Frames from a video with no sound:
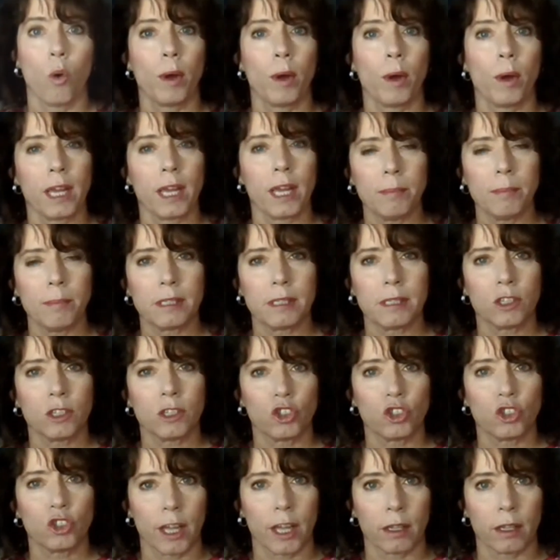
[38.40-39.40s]
When I came to
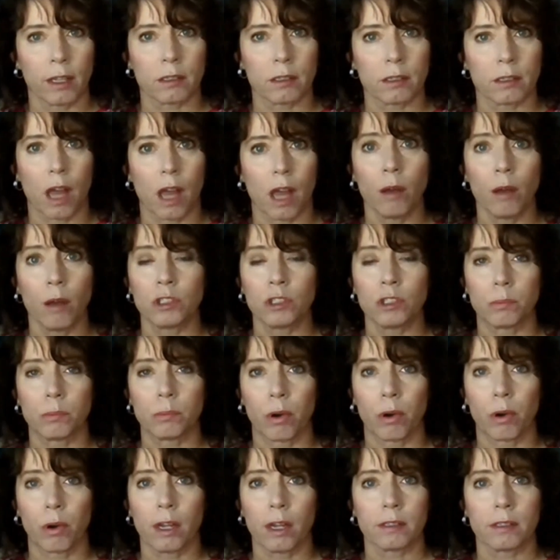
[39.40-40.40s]
Synchrogenix, I was
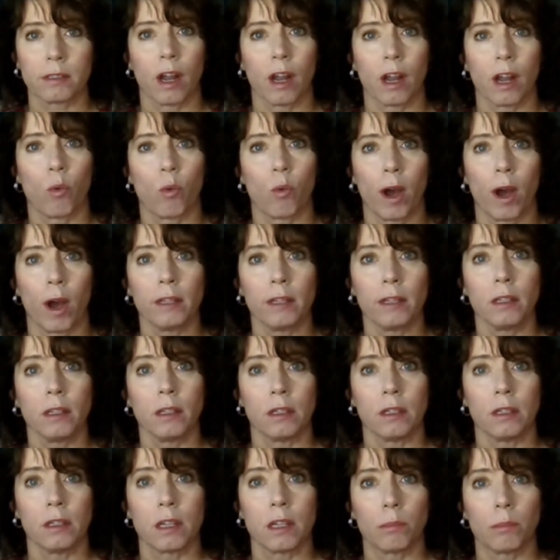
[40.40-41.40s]
surprised at how
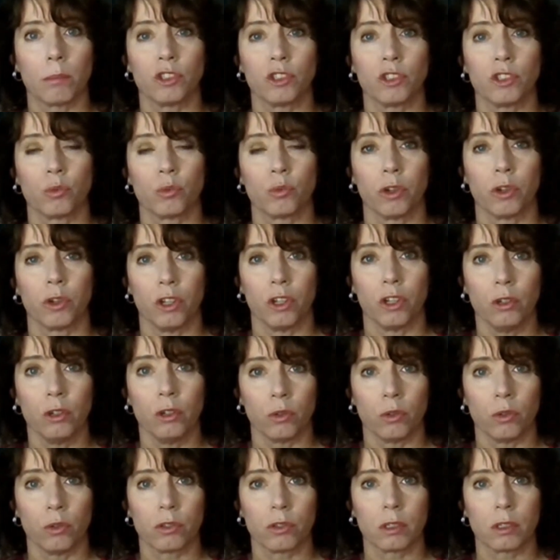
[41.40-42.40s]
widely templates were
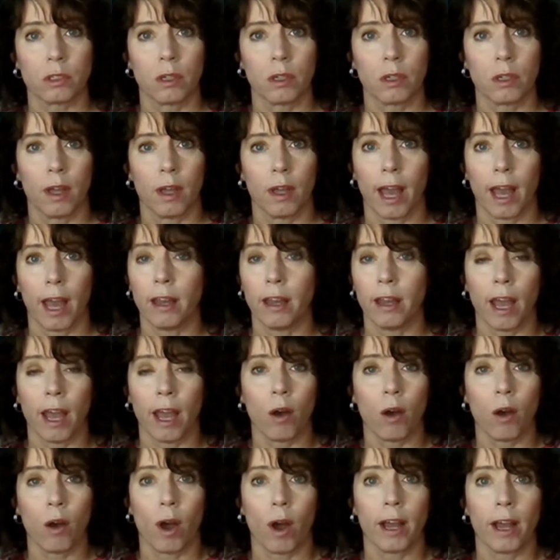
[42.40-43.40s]
used, and
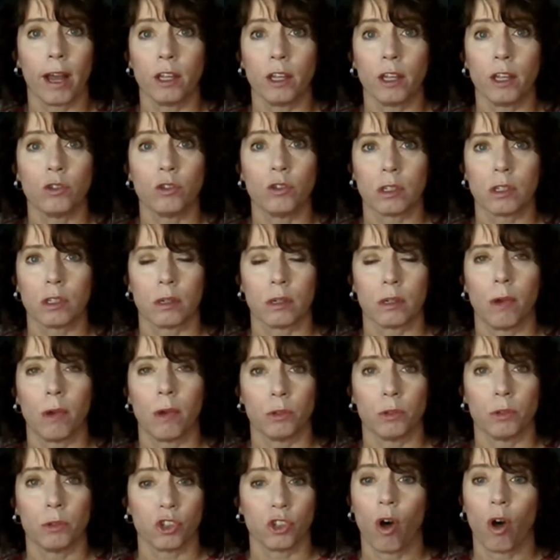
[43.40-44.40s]
now I use them
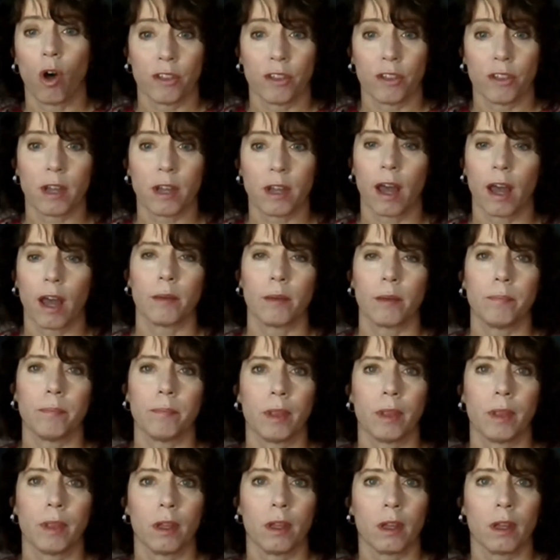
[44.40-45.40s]
almost all the
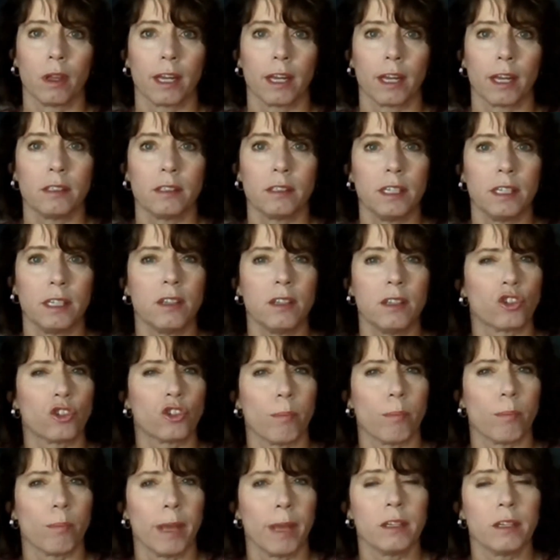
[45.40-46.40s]
time. I see the
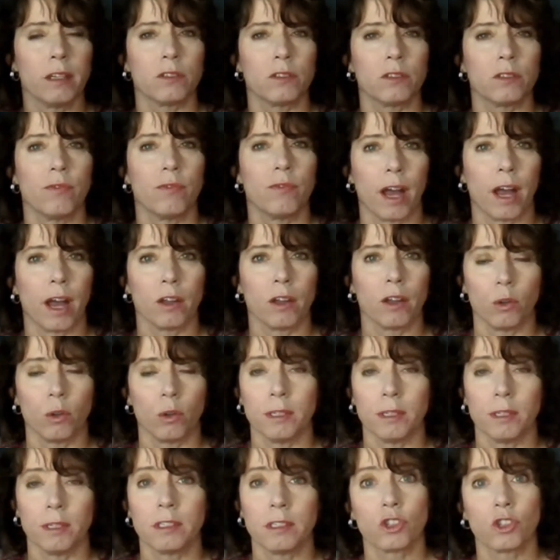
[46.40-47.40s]
tremendous
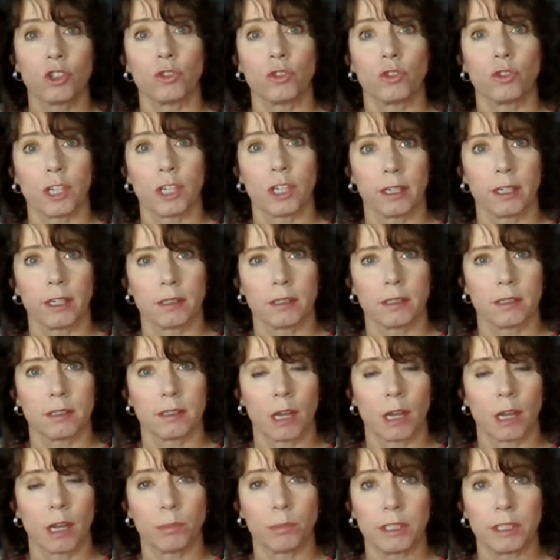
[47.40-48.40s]
value in Synchrogenix's
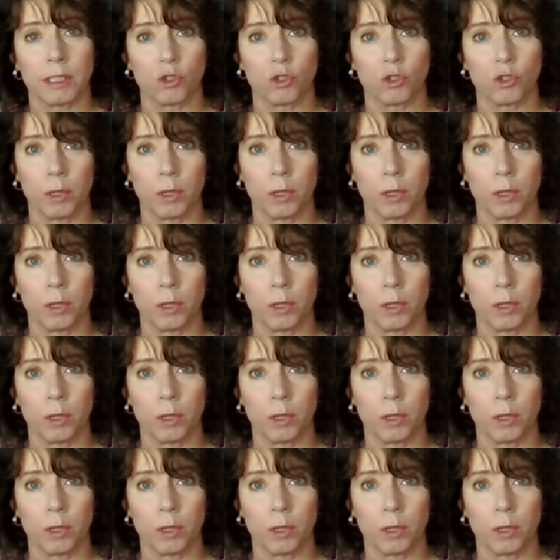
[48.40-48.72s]
template